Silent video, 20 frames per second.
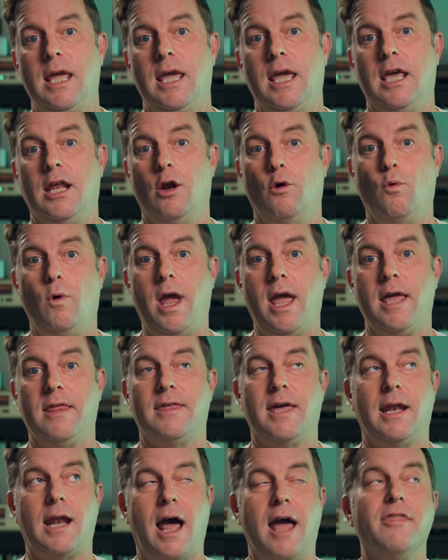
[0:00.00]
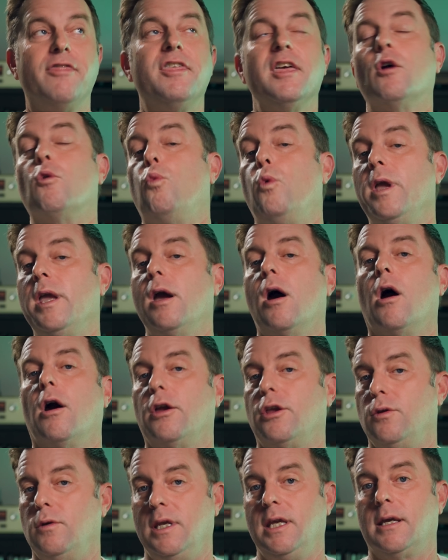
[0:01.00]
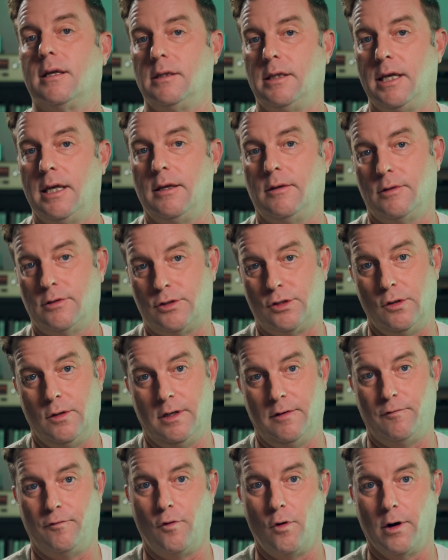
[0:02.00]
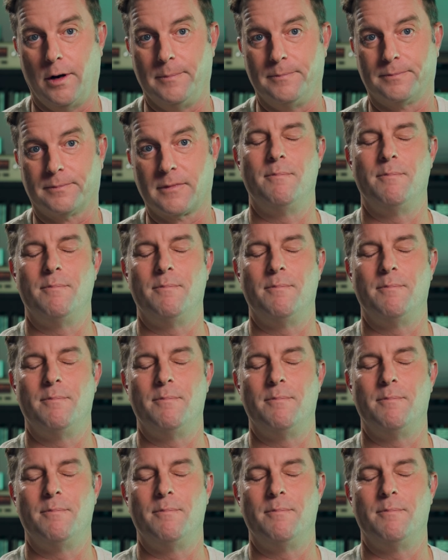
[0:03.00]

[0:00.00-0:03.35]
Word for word: in a way that I think we are uniquely suited for.